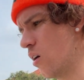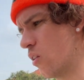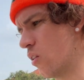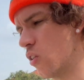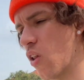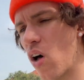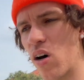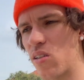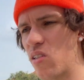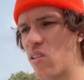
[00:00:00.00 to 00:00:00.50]

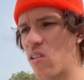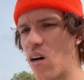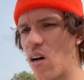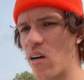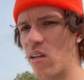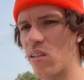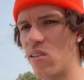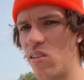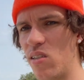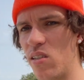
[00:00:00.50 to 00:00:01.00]
lug
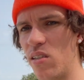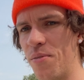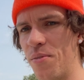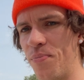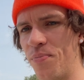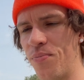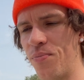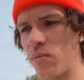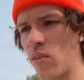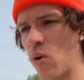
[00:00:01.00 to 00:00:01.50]
studs,
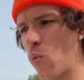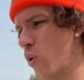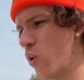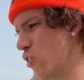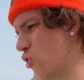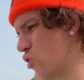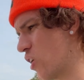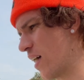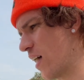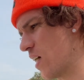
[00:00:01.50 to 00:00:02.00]

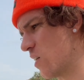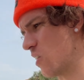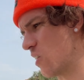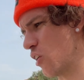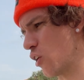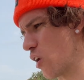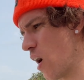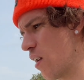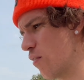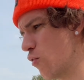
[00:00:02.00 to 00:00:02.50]
which I guess
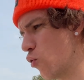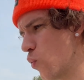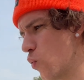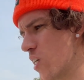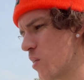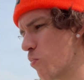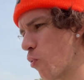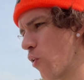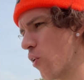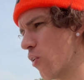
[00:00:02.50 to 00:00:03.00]
they're kind of a
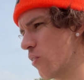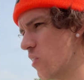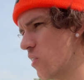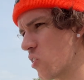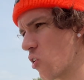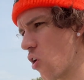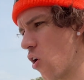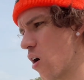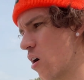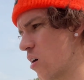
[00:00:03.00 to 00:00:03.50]
weak point on these
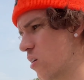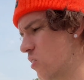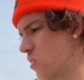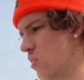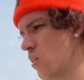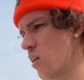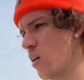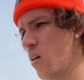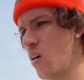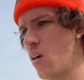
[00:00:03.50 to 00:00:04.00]
cars.
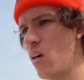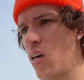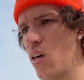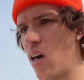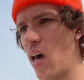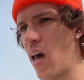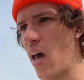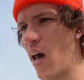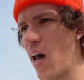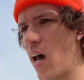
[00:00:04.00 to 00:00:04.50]

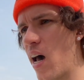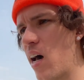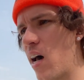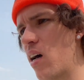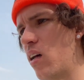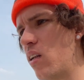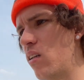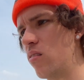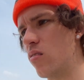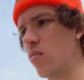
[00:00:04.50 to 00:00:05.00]

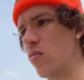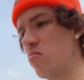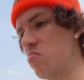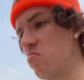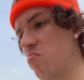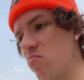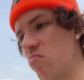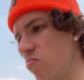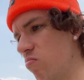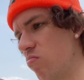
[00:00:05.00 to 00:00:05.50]
And
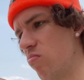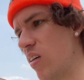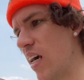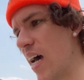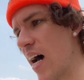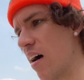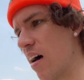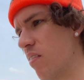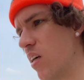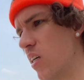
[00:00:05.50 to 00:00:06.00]

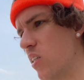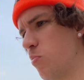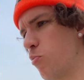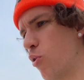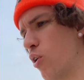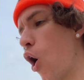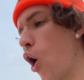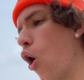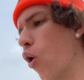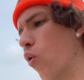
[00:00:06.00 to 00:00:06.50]
yeah, that's
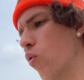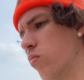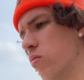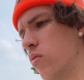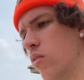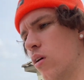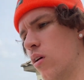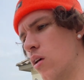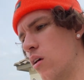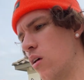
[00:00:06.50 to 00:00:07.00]
pretty,
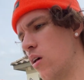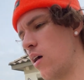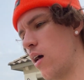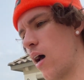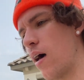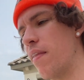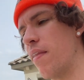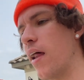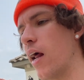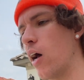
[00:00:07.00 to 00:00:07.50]

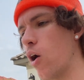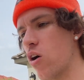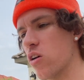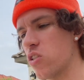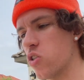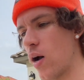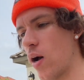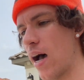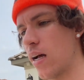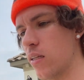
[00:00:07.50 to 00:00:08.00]
and then I
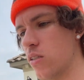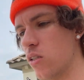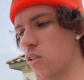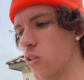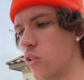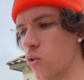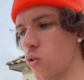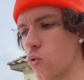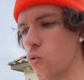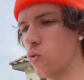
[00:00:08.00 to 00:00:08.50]
also had to
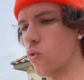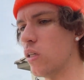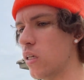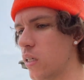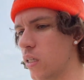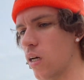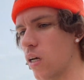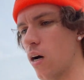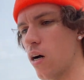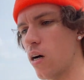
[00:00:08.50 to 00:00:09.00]
do
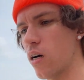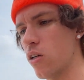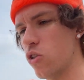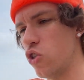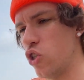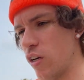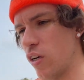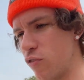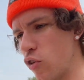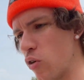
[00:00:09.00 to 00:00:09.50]
the
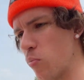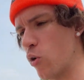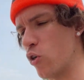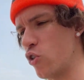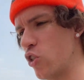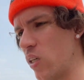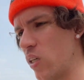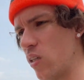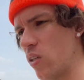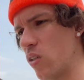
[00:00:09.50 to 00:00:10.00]
shifter
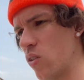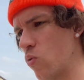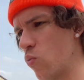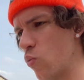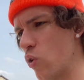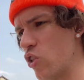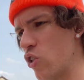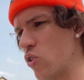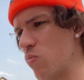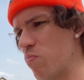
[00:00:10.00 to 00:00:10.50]
bushing,
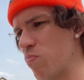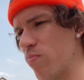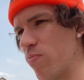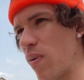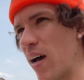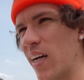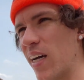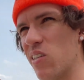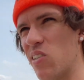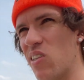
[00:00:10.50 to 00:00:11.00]
which
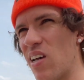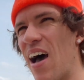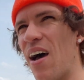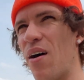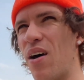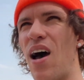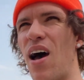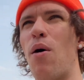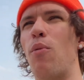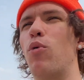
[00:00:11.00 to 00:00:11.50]
I guess I
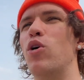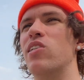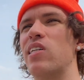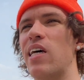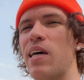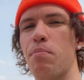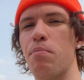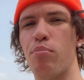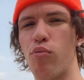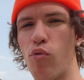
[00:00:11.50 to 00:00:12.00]
wouldn't
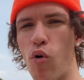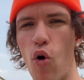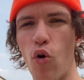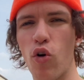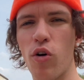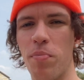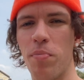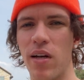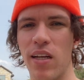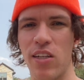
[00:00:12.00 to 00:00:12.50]
say it
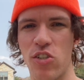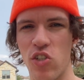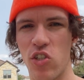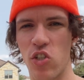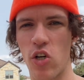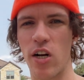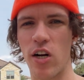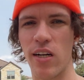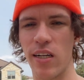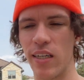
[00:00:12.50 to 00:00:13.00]
broke, but it just
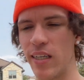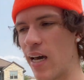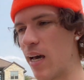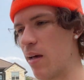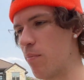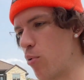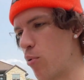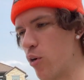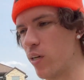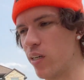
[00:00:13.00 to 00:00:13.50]
started to
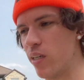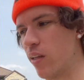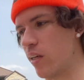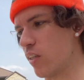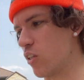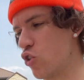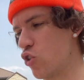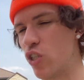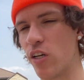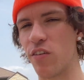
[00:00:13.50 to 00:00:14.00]
get pretty, like
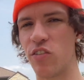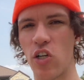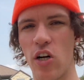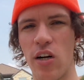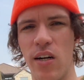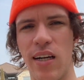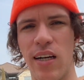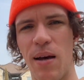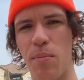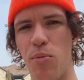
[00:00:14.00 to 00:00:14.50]
the shift started
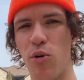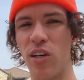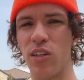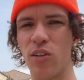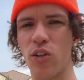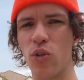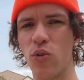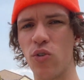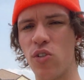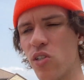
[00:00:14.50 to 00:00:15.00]
to get pretty
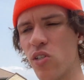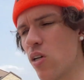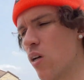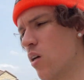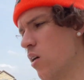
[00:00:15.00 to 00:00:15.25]
loose.